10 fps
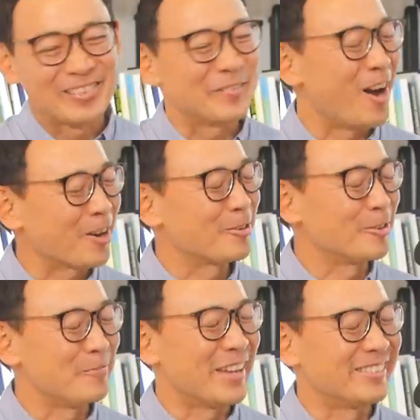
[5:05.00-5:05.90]
some awkward
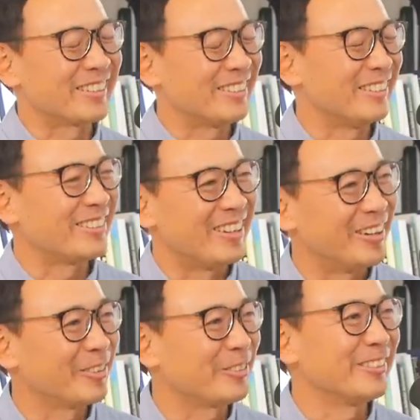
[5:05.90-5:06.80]
romantic
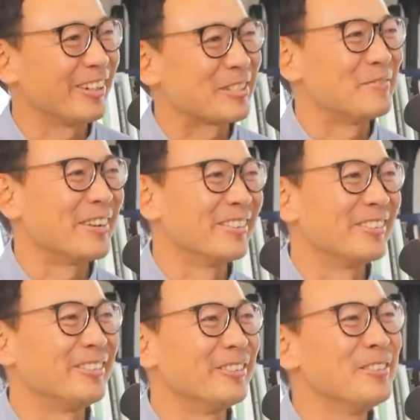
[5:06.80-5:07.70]
scenarios, we can talk about
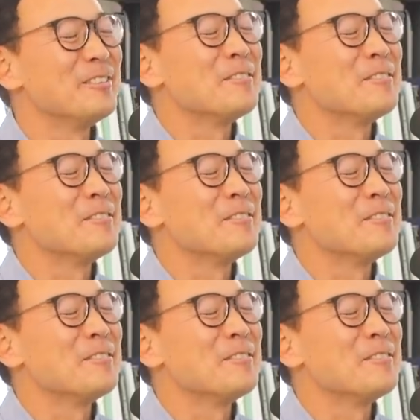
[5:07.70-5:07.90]
those too.